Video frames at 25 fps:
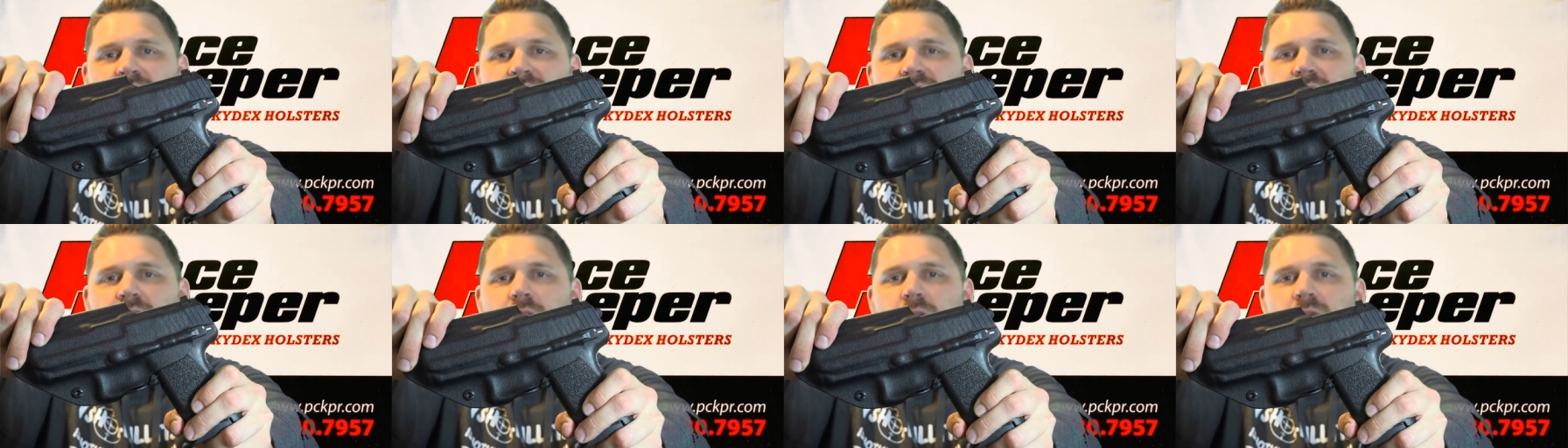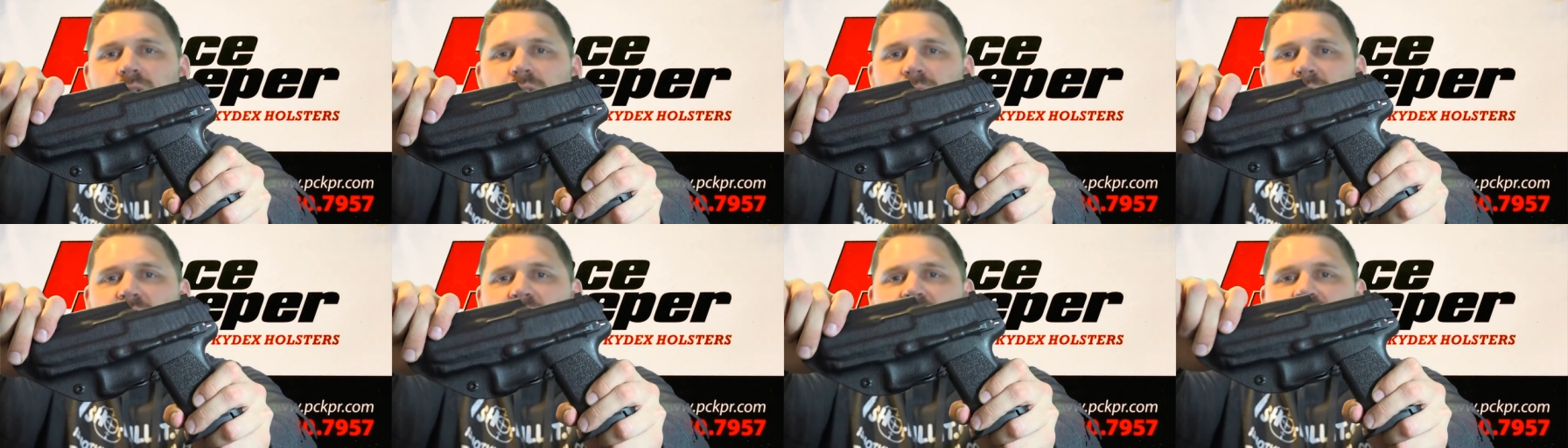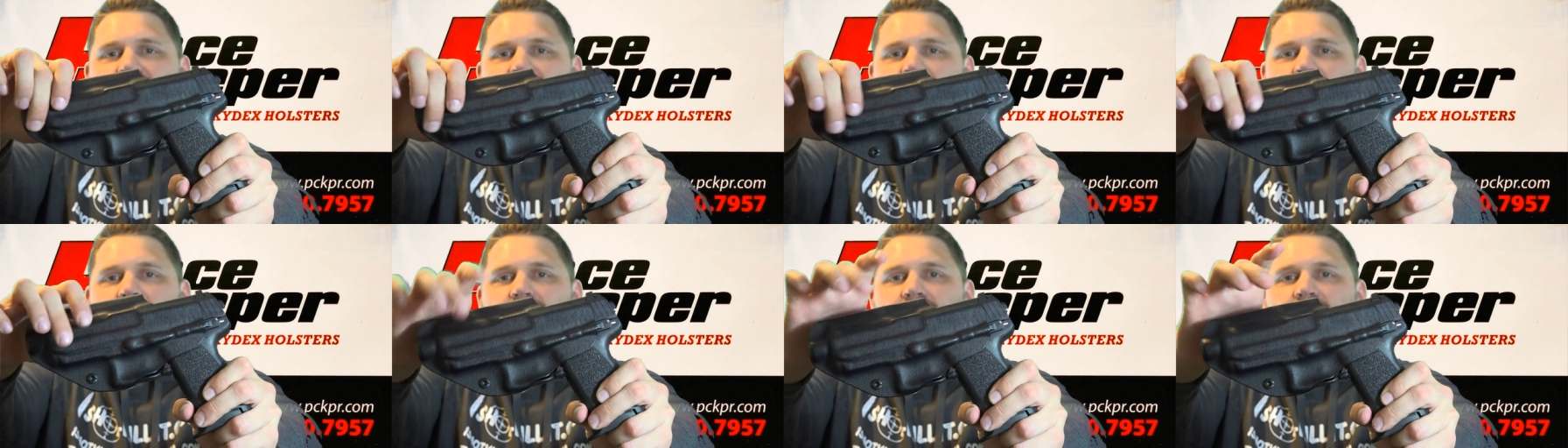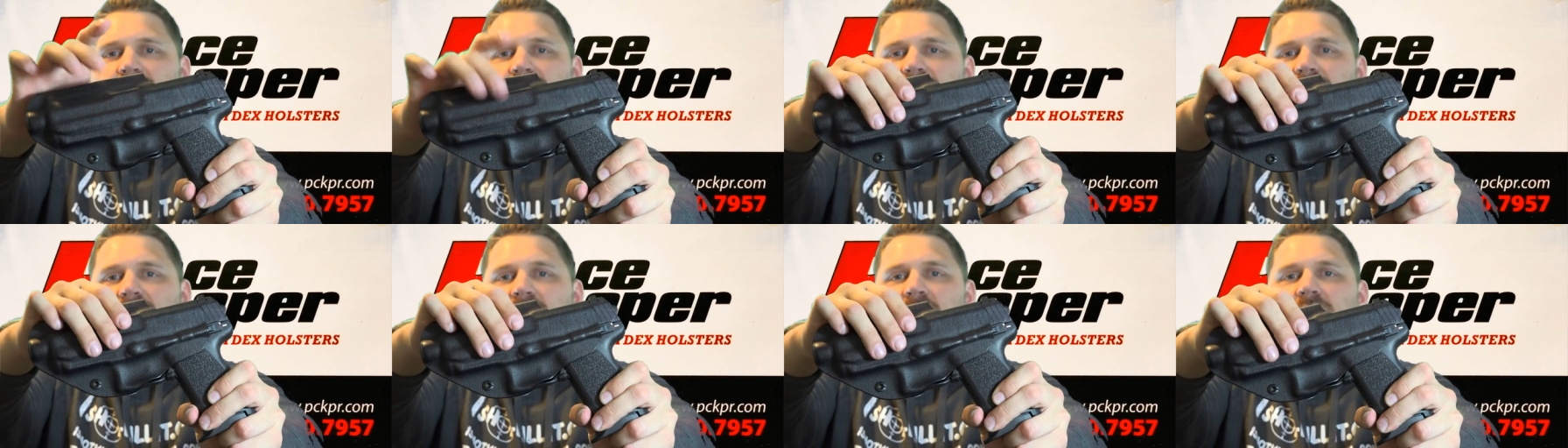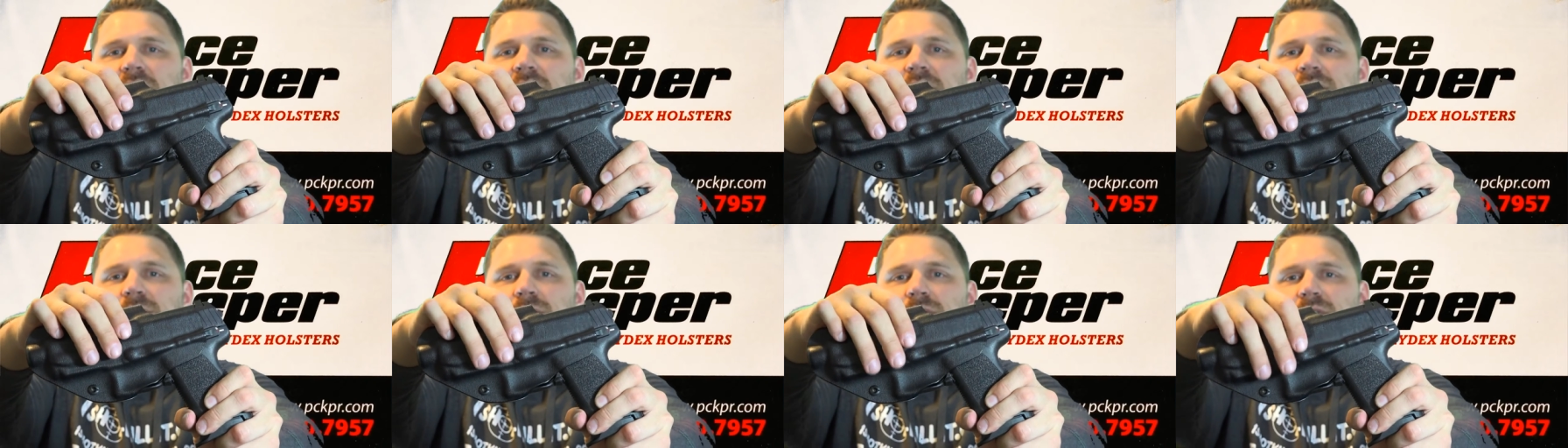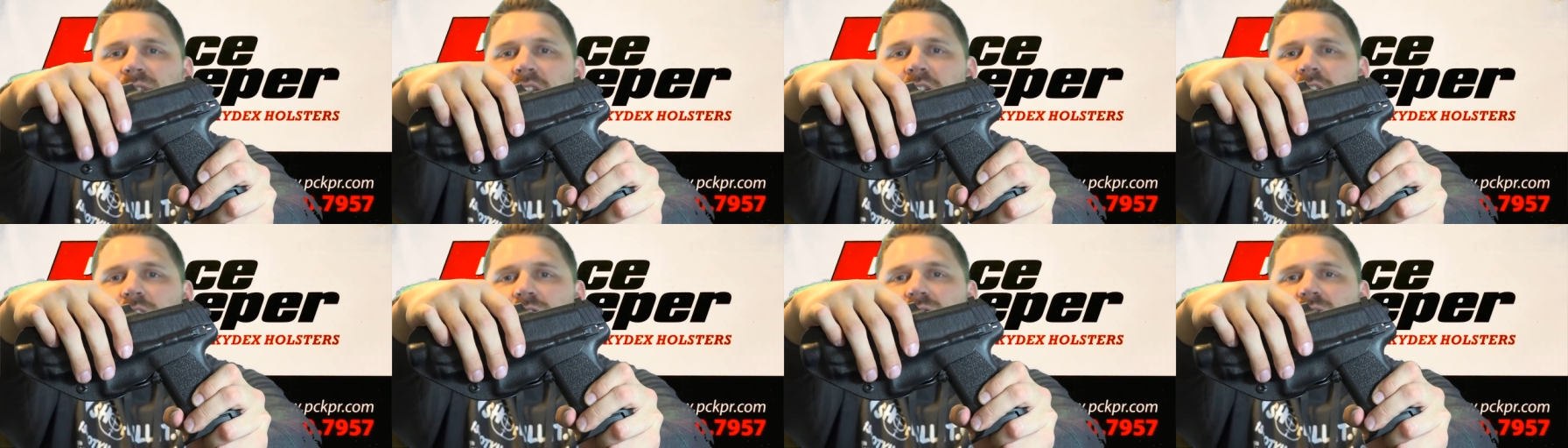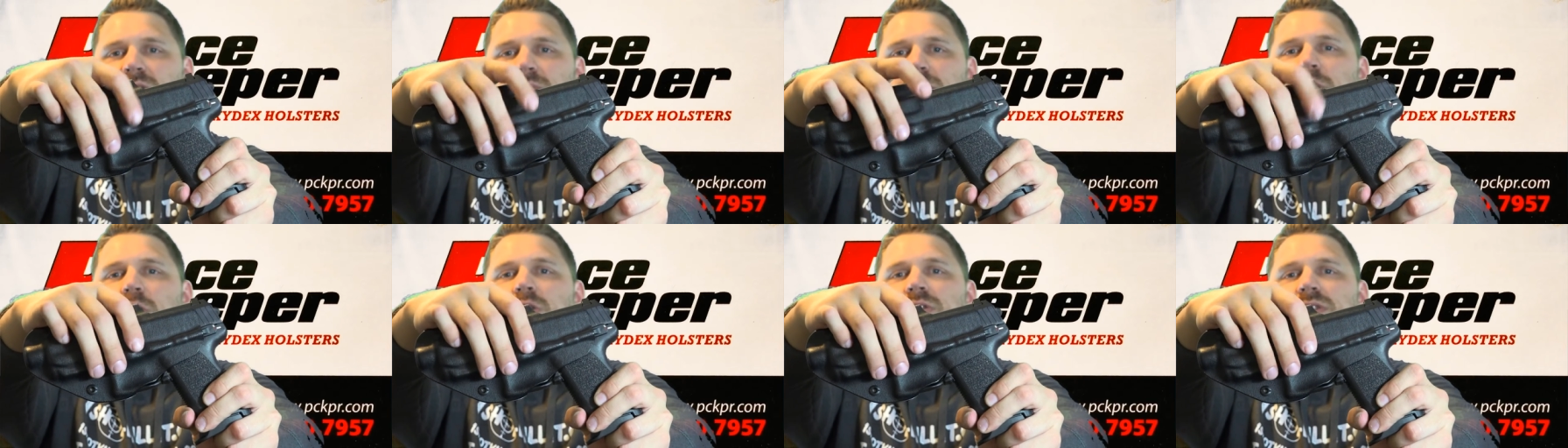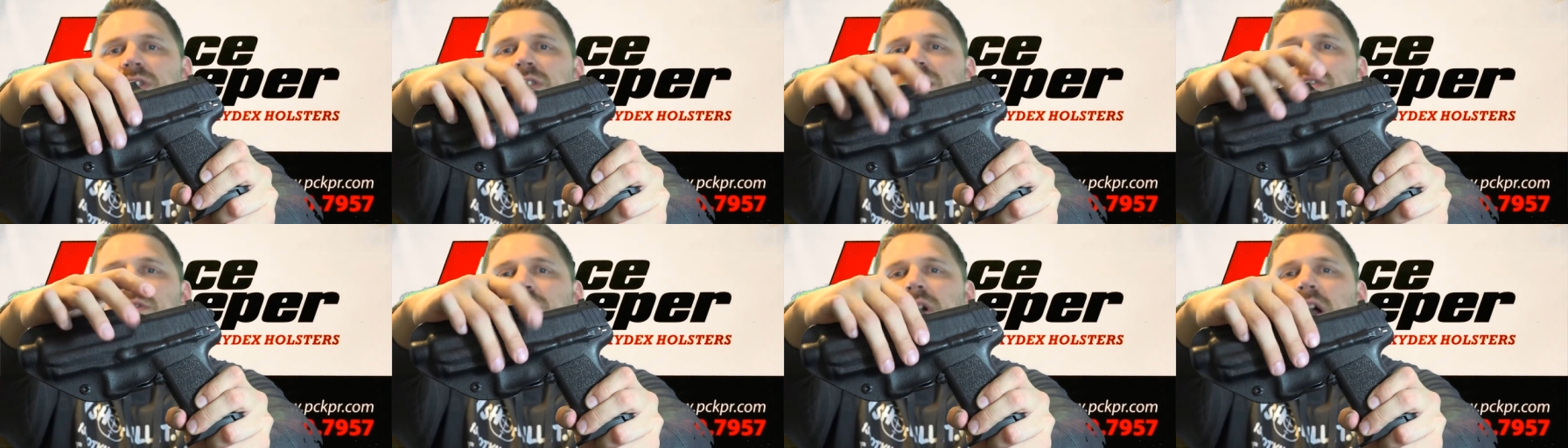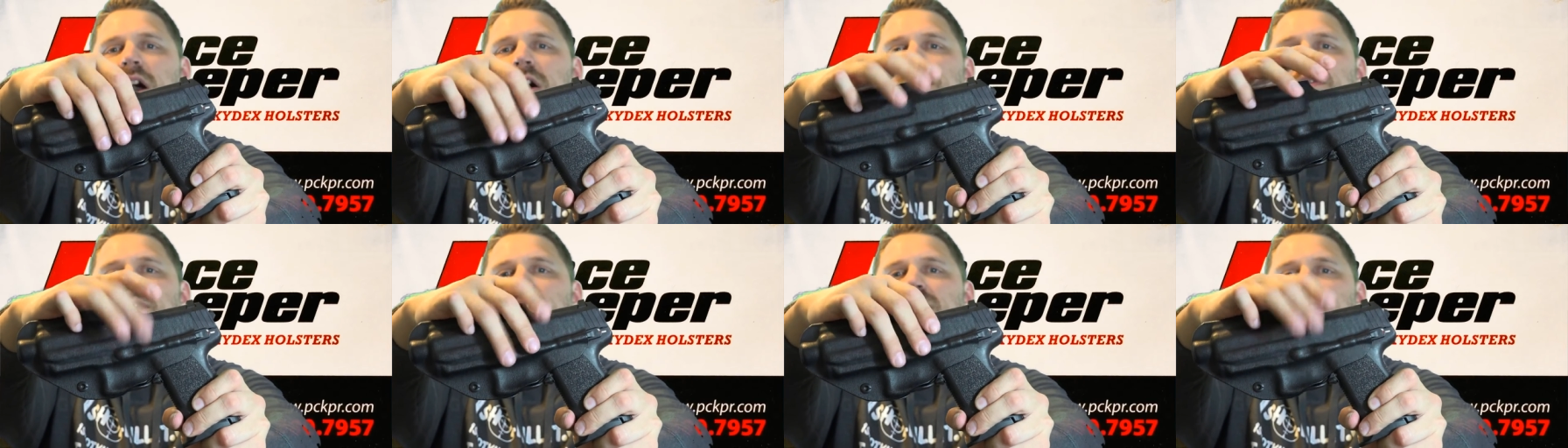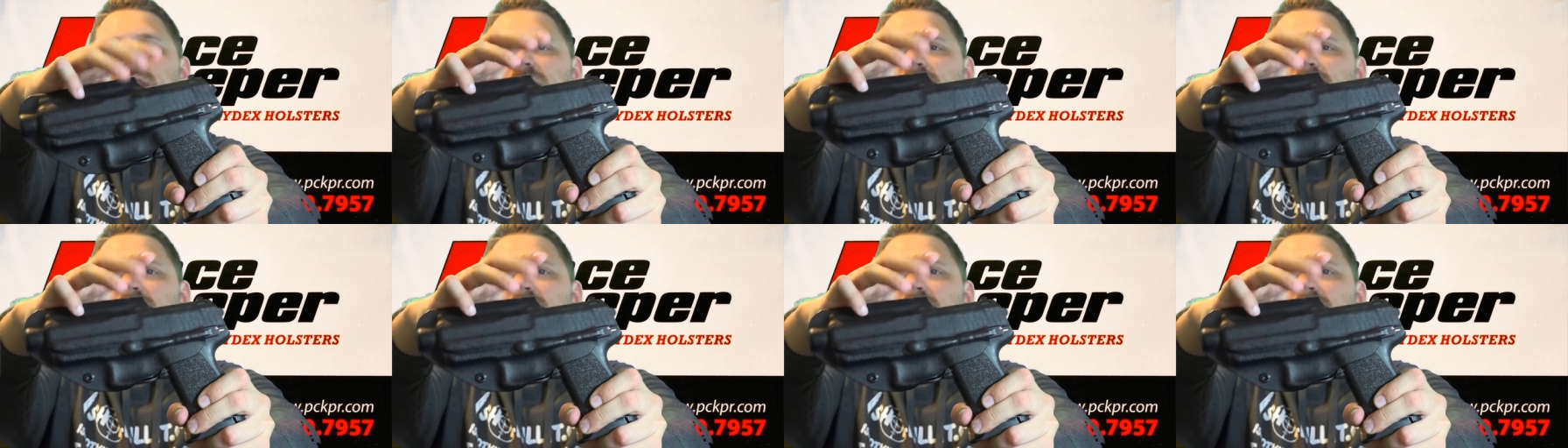so we made sure that the Kydex was actually molded around